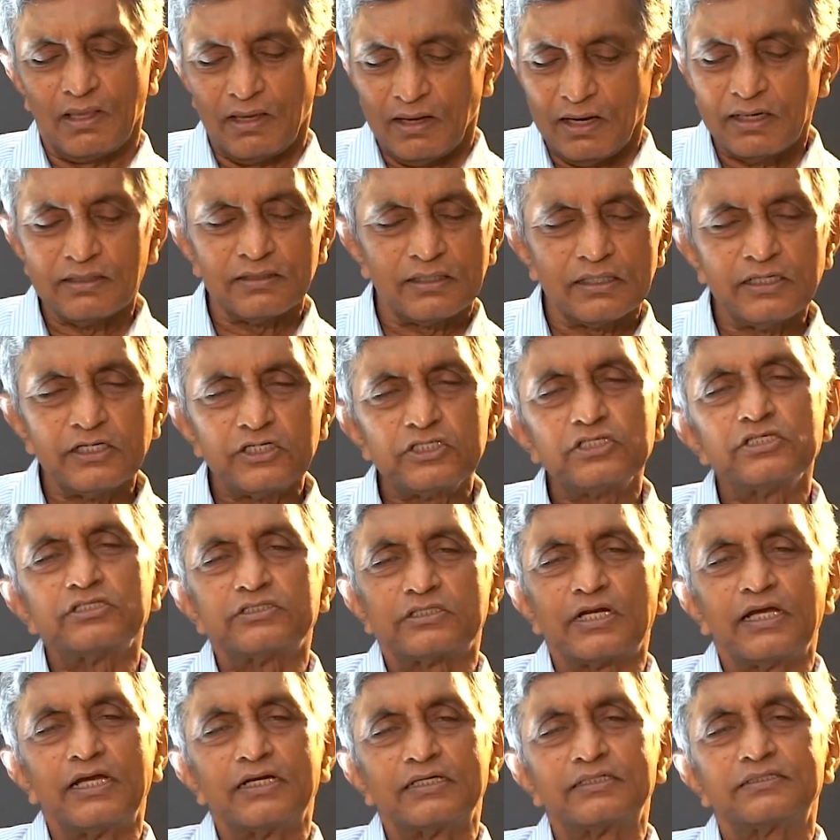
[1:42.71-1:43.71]
And Girish is
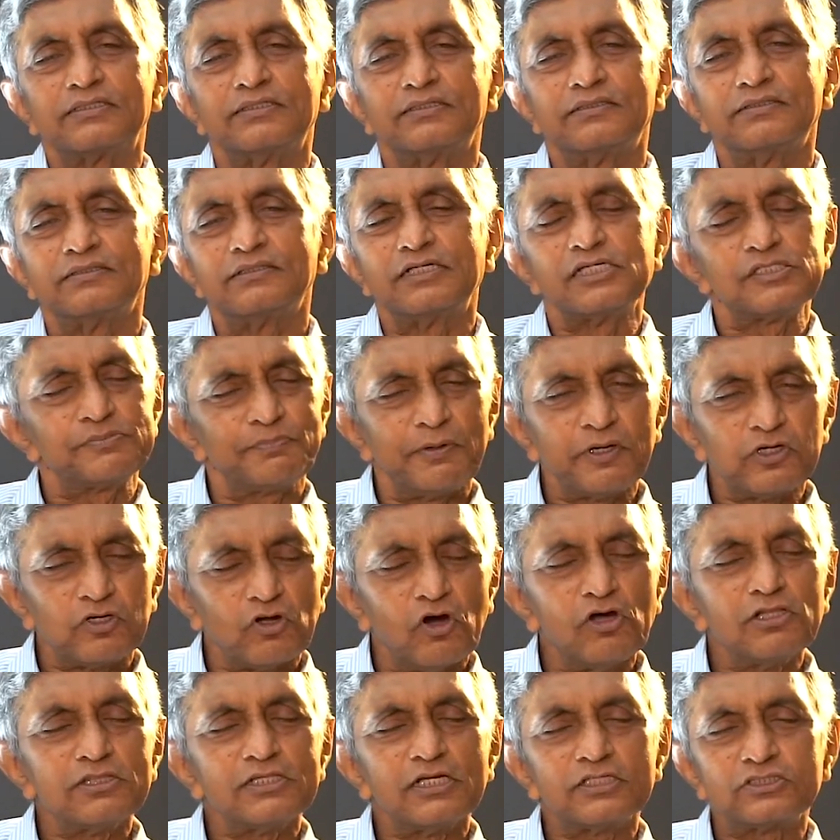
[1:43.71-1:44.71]
right. Despite
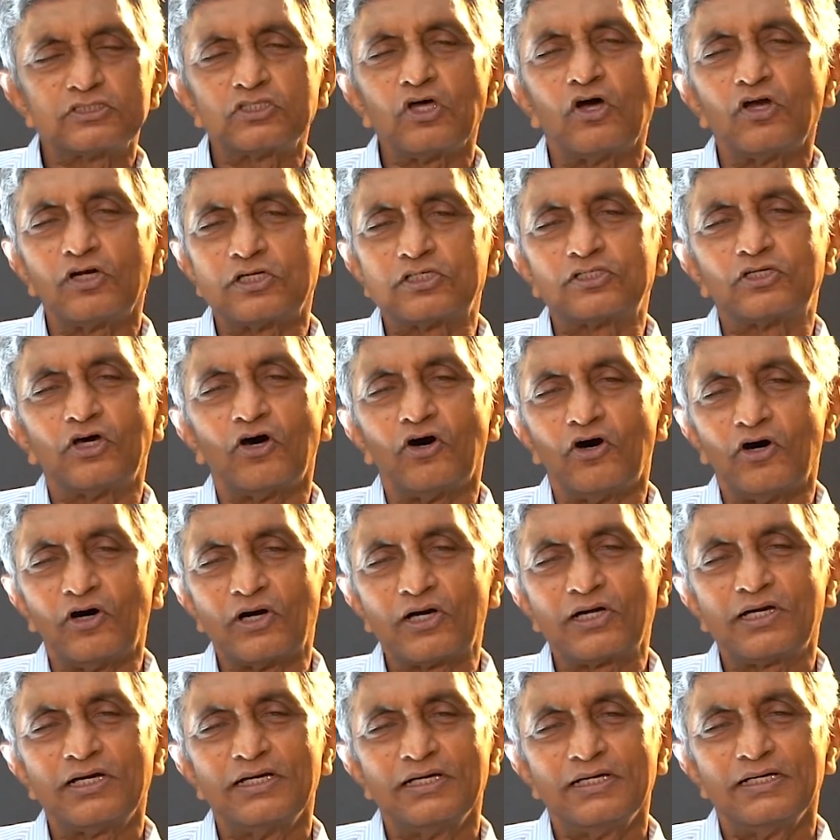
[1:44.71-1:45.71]
all the
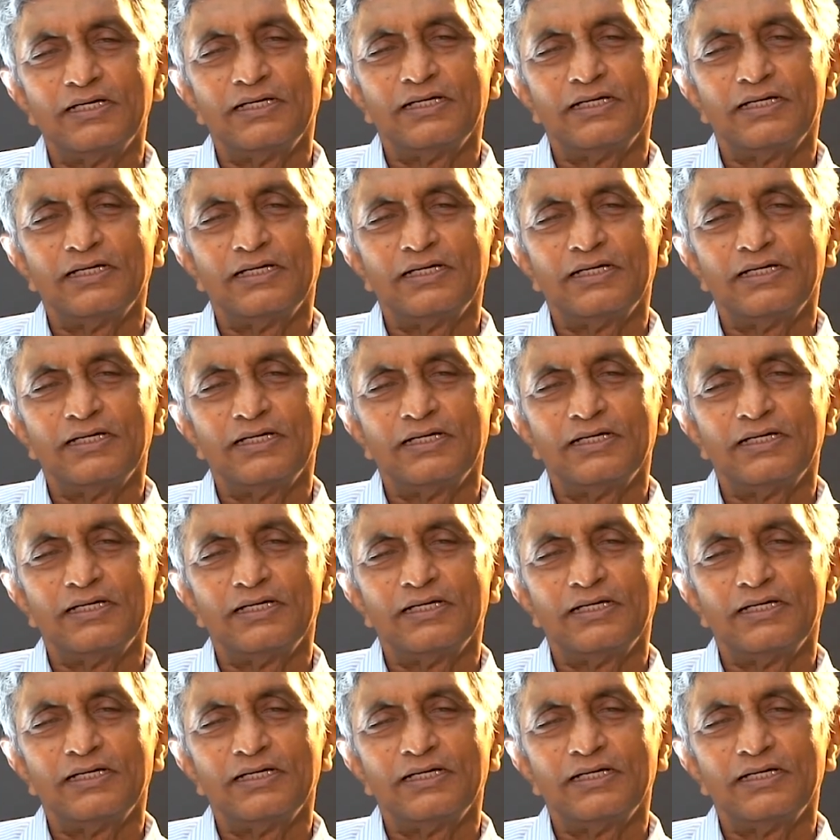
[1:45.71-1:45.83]
talk,